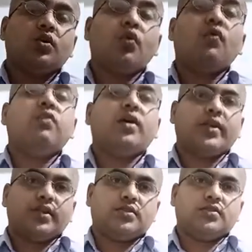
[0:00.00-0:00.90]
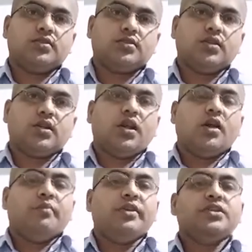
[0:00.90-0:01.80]
overeat.
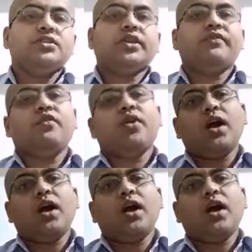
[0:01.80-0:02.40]
Means if you are